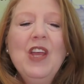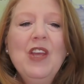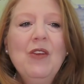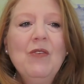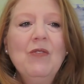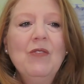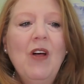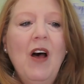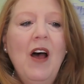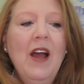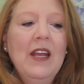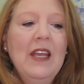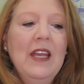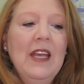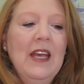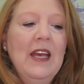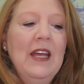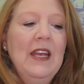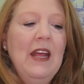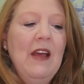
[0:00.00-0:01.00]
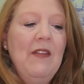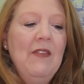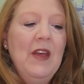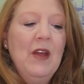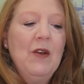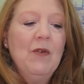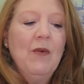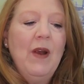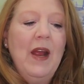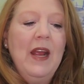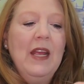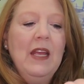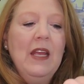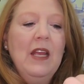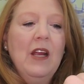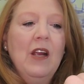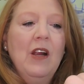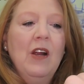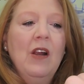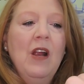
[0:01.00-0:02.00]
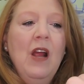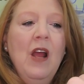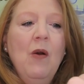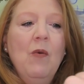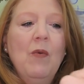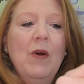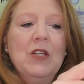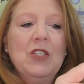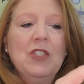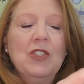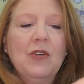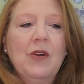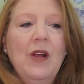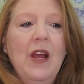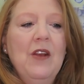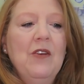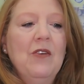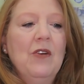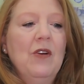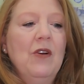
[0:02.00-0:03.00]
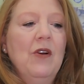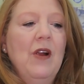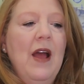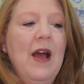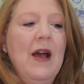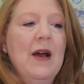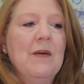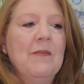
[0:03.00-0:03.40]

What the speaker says: You log in, and then right here, once you're under